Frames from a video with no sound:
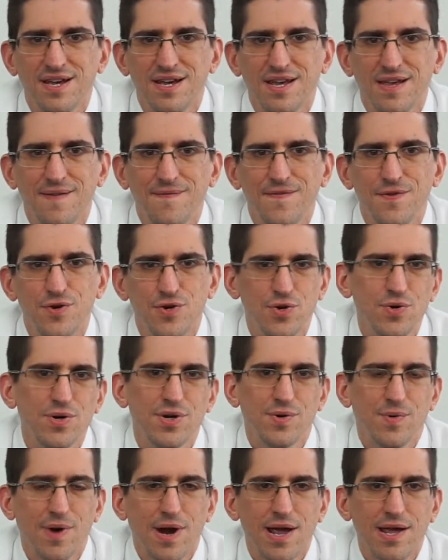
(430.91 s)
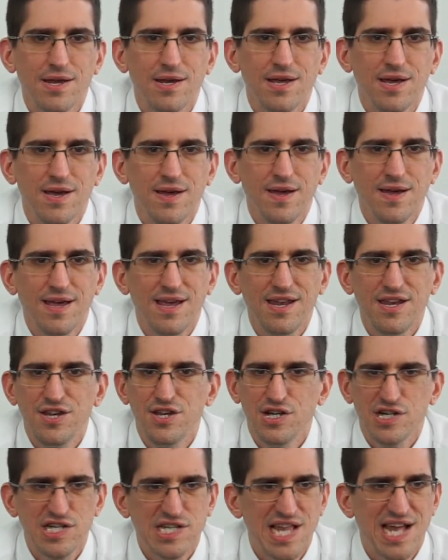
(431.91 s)
if you do it right, it
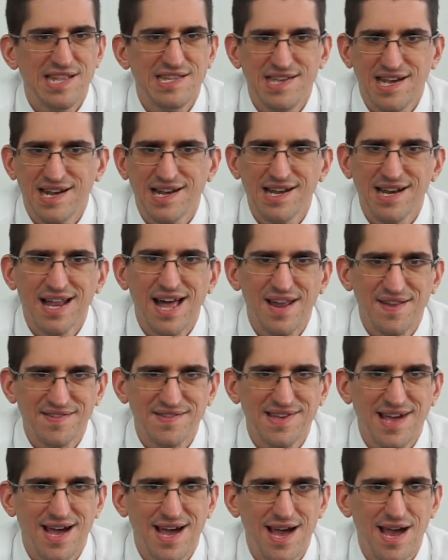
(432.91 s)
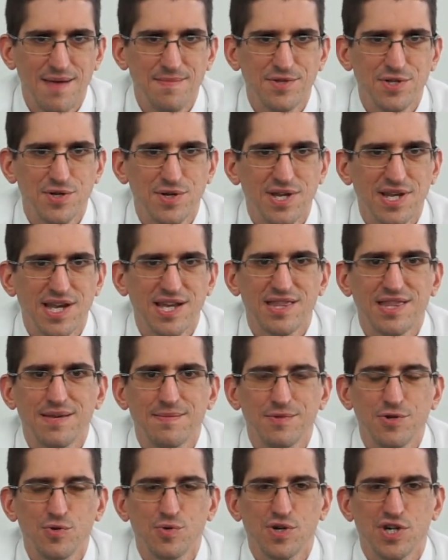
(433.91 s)
does not take a lot of time to get them
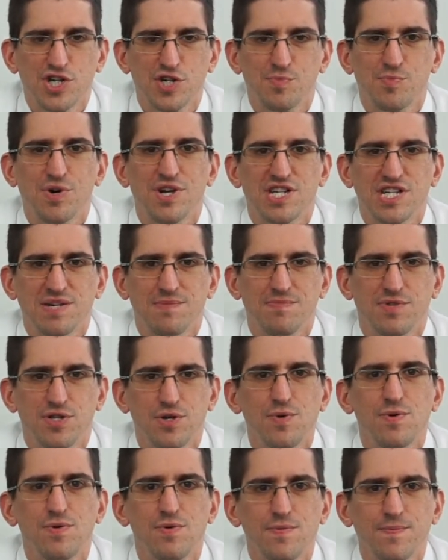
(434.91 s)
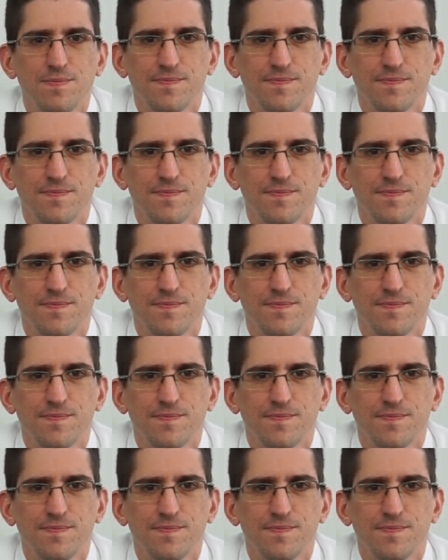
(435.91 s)
to express them to you.